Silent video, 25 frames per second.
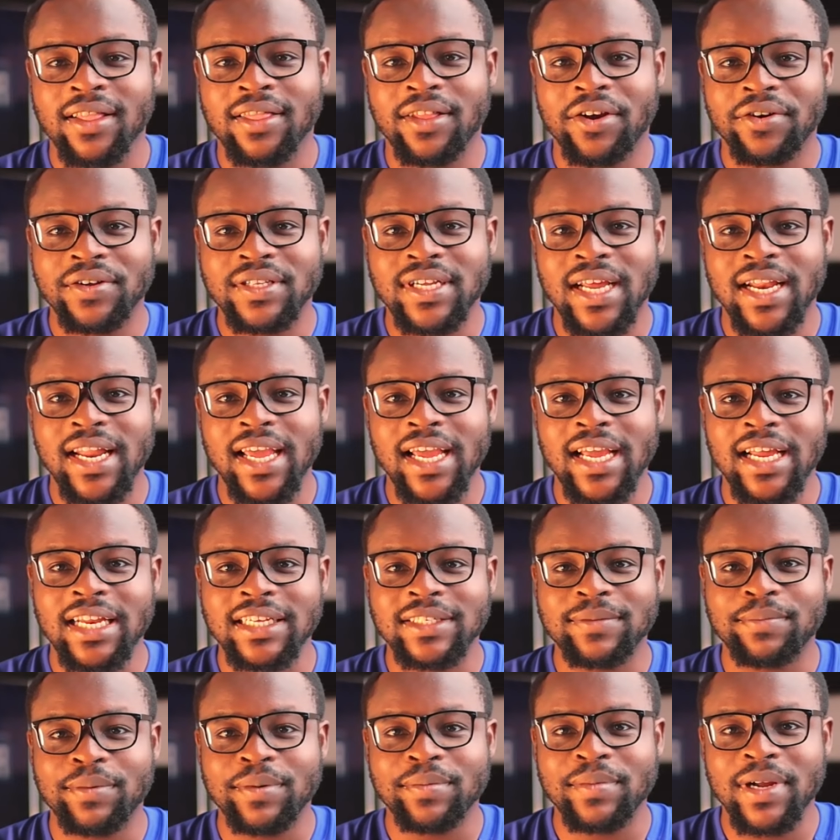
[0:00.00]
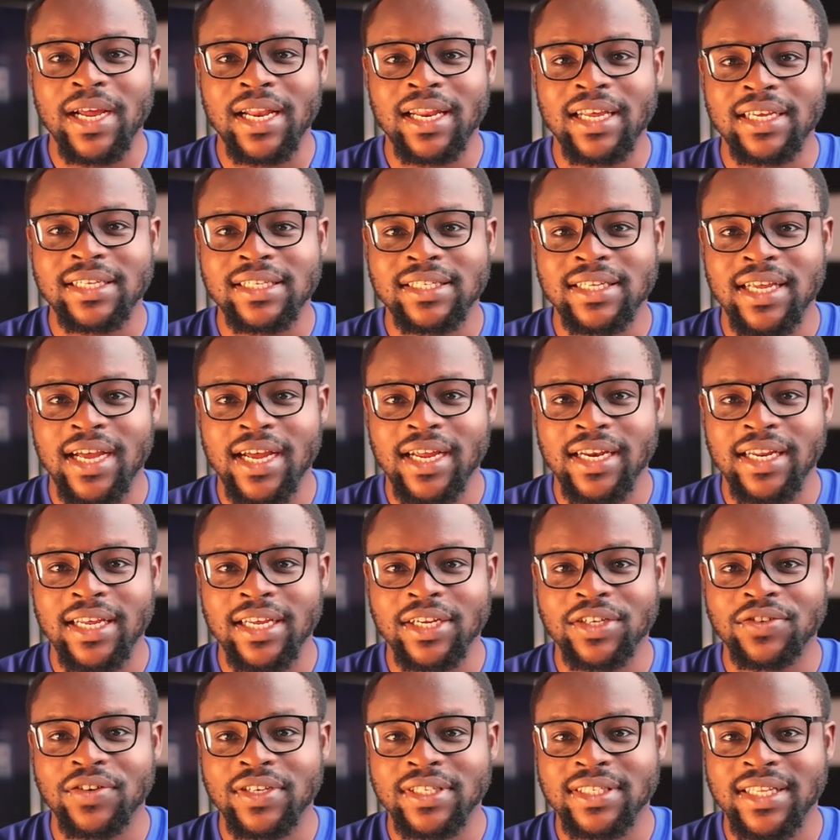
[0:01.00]
There is an English Premier League side
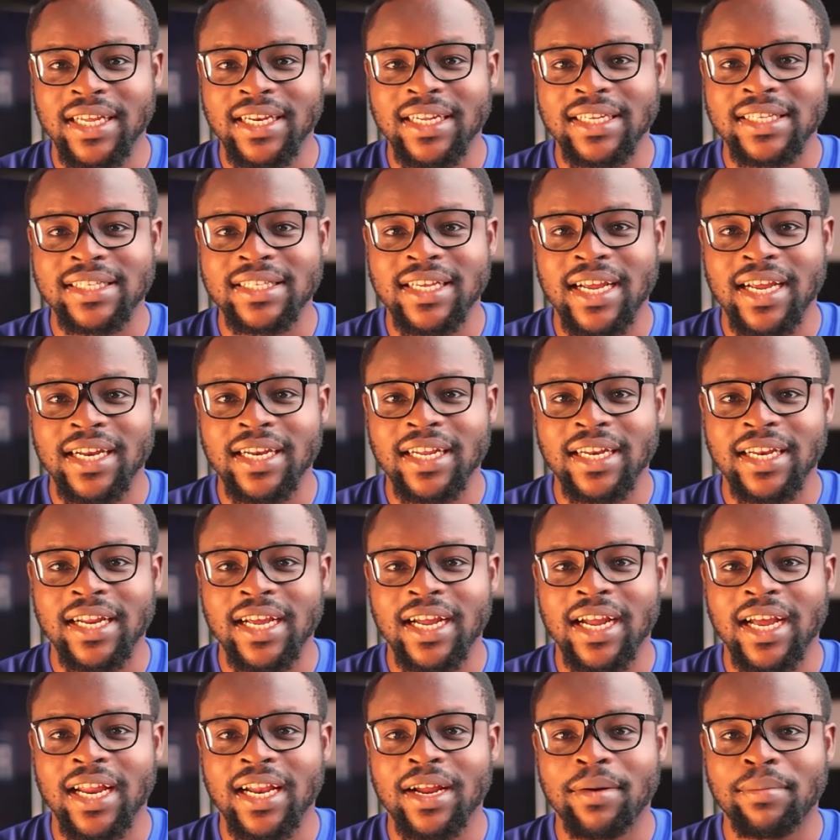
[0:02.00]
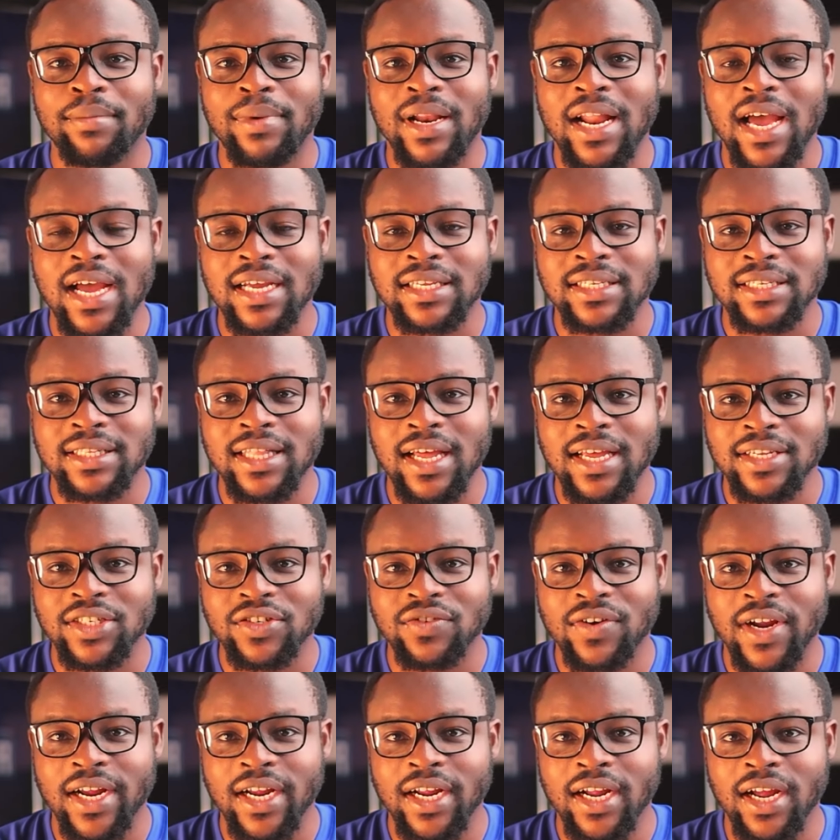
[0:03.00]
interested in signing a Ghana Black Star
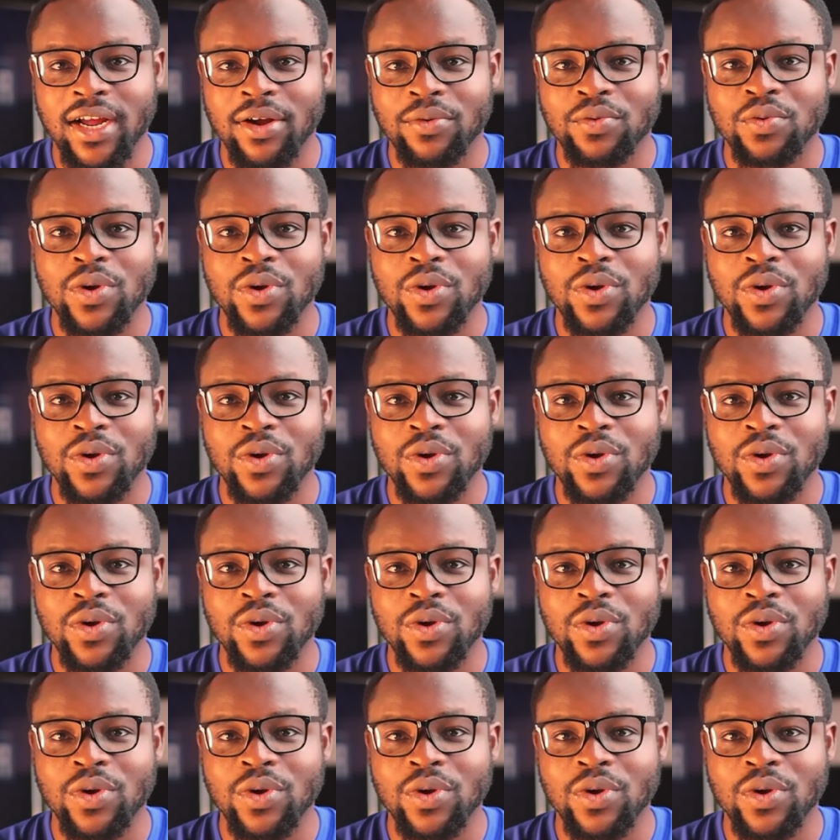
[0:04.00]
striker.